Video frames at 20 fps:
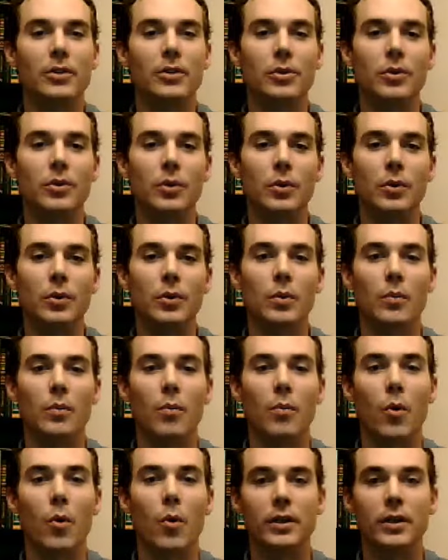to
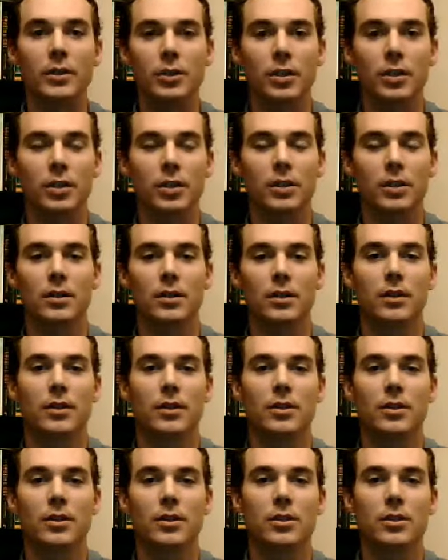more than just
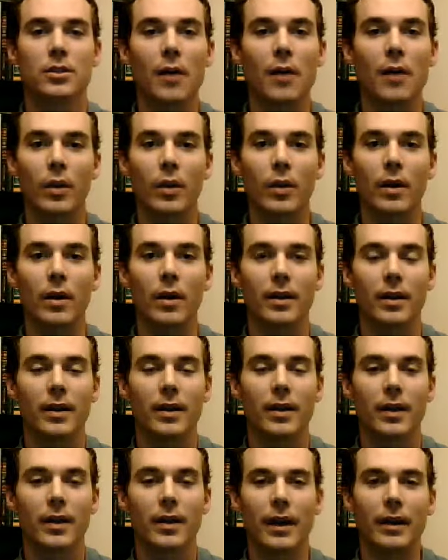software
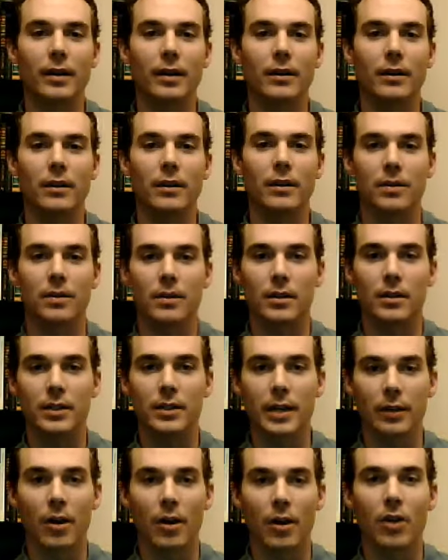and the
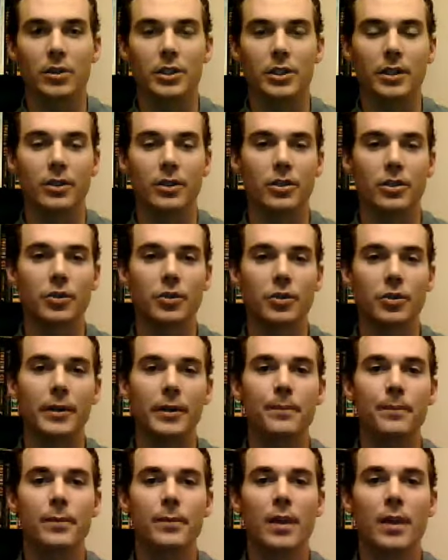technology industry.
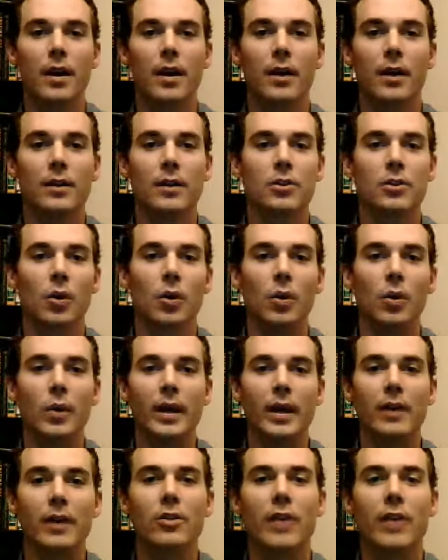So
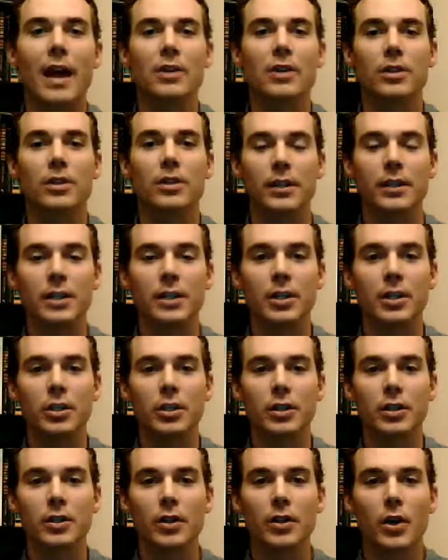
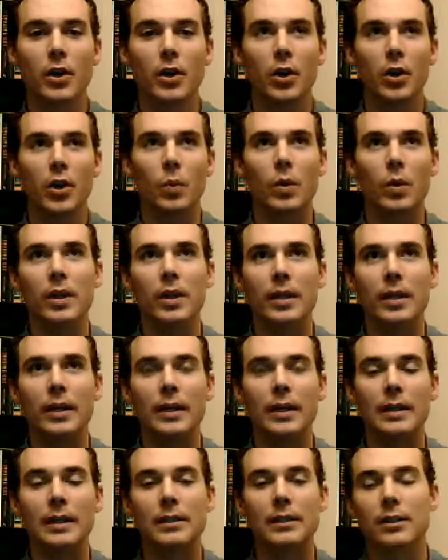internationalization, really
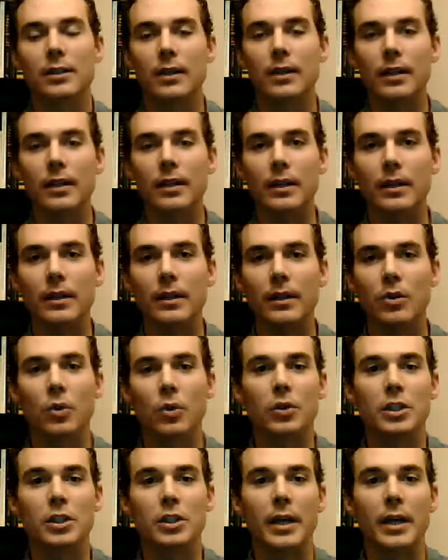it's the old
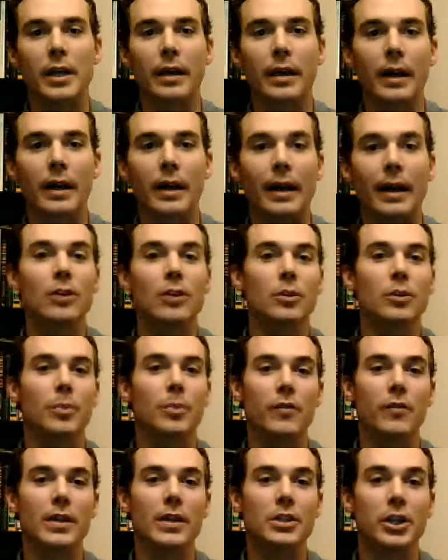saying, an ounce of
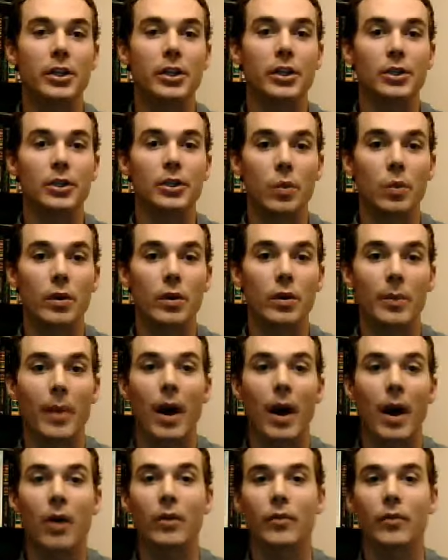prevention is worth a
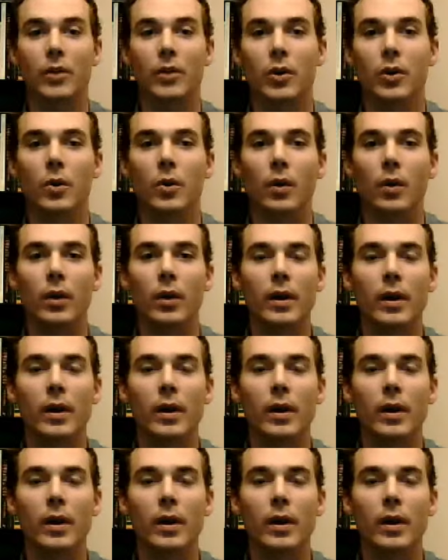pound of cure.